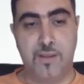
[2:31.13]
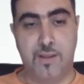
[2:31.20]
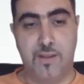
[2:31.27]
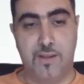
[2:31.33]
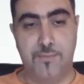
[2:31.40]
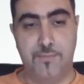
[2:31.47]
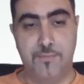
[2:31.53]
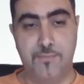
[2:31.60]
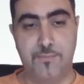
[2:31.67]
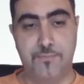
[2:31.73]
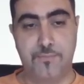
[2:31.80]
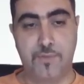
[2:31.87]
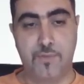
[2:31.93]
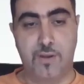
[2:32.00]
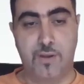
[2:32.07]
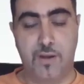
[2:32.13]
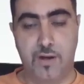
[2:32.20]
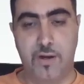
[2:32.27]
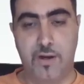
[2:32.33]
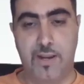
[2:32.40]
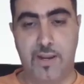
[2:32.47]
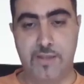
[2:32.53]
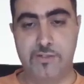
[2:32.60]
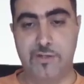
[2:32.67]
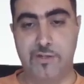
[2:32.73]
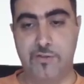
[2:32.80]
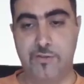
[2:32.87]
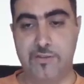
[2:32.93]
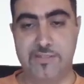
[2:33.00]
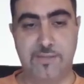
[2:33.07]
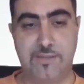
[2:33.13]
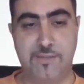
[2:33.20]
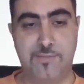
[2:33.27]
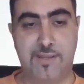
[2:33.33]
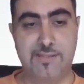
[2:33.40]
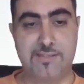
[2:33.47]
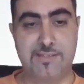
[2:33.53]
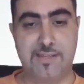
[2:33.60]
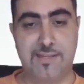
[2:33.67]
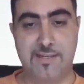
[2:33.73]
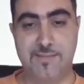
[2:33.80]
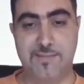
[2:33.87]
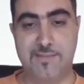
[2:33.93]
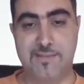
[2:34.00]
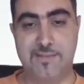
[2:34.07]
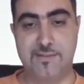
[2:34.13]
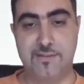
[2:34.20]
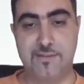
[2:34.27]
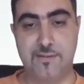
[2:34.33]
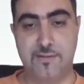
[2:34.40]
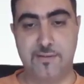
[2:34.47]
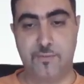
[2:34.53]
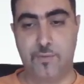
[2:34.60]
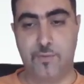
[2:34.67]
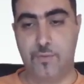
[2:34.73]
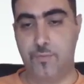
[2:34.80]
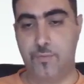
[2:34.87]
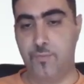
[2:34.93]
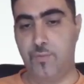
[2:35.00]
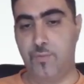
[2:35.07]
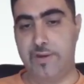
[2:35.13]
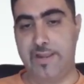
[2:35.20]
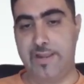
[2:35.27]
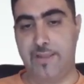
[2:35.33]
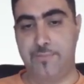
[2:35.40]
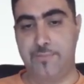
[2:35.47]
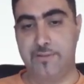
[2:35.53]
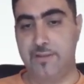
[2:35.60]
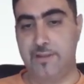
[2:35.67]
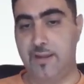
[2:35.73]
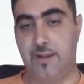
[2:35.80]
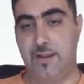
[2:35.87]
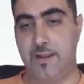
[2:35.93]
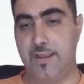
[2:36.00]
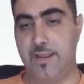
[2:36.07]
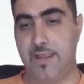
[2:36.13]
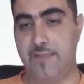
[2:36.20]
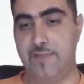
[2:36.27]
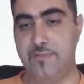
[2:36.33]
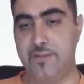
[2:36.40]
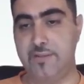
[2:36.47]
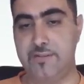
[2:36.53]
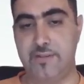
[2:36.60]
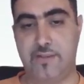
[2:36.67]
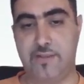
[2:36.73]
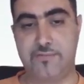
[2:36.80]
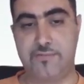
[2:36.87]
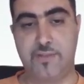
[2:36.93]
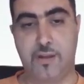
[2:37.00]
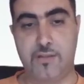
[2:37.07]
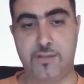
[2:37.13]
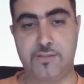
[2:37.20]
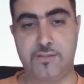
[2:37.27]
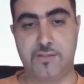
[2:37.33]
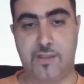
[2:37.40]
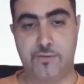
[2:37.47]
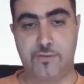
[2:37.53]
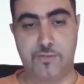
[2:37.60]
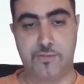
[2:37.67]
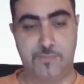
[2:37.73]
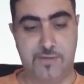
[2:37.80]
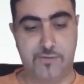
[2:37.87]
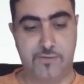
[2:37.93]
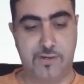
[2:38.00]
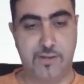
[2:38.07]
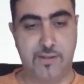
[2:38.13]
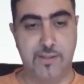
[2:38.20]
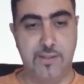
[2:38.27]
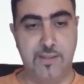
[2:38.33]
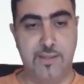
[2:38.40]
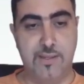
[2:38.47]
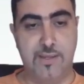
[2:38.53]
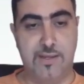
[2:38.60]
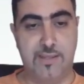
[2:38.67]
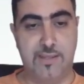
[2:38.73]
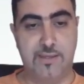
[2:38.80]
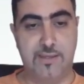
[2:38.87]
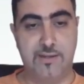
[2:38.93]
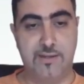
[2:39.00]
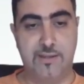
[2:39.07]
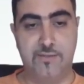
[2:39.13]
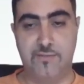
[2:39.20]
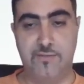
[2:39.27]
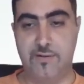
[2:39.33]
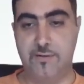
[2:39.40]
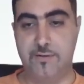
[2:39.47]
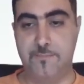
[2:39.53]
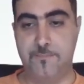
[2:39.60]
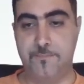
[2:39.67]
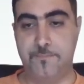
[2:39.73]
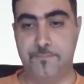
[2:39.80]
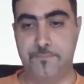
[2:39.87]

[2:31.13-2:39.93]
are actually on the same line segment, what happened? I have these half ducts now symmetric, and I can even